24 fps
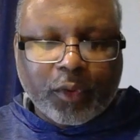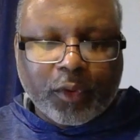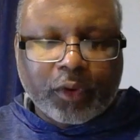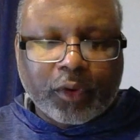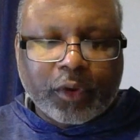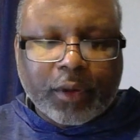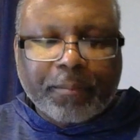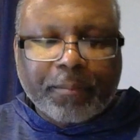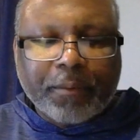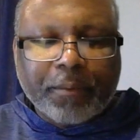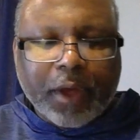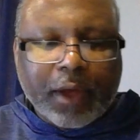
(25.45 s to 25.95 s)
well,
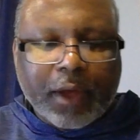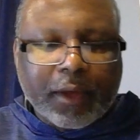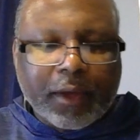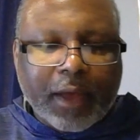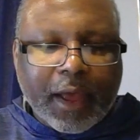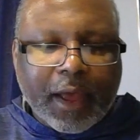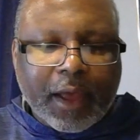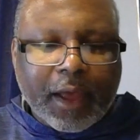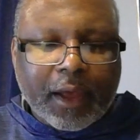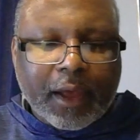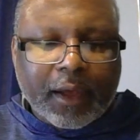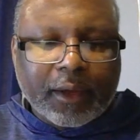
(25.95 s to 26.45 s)

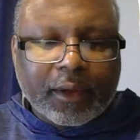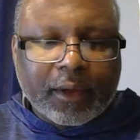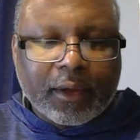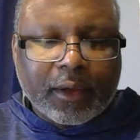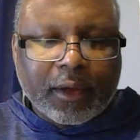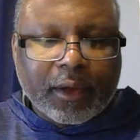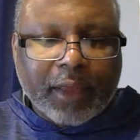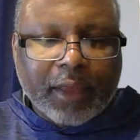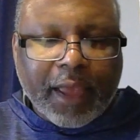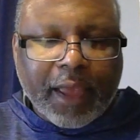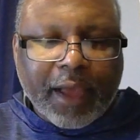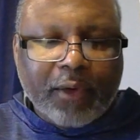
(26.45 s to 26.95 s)
the
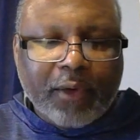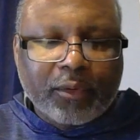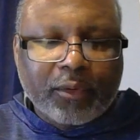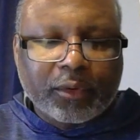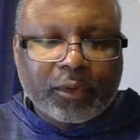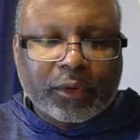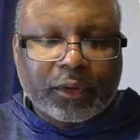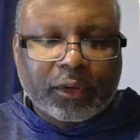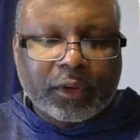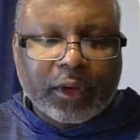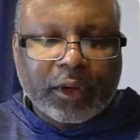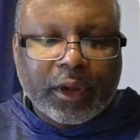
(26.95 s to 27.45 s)

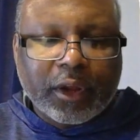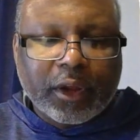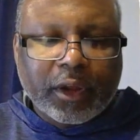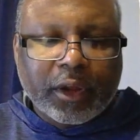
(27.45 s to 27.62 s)
accounts,